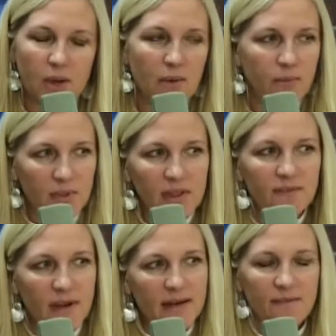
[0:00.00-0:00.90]
I really
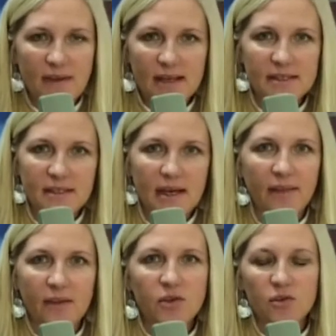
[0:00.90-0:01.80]
find it
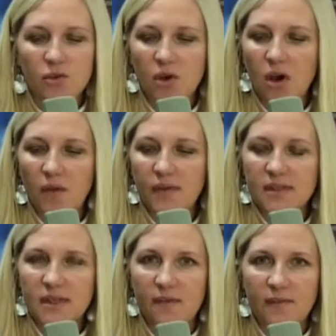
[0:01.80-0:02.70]
fascinating that you took all this
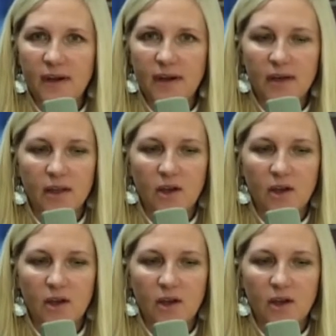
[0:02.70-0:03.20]
stuff in, and